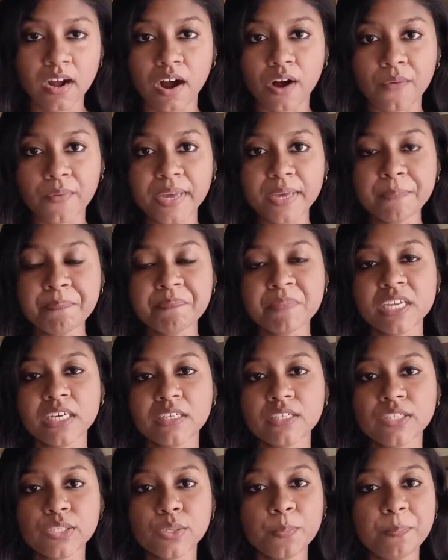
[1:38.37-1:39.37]
Okay,
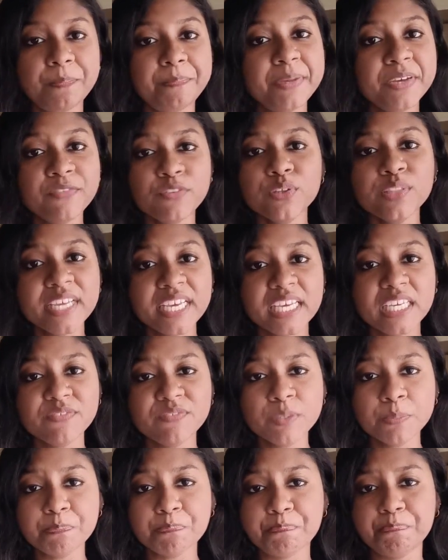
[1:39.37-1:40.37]
so before they
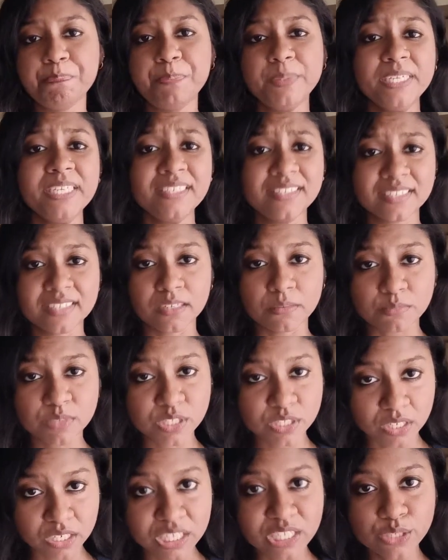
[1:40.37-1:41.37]
even build some
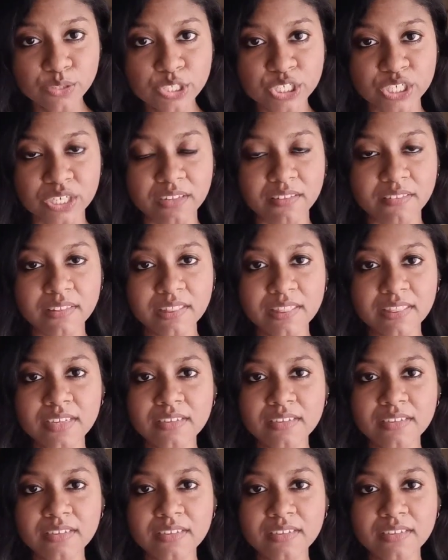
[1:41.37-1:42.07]
solution,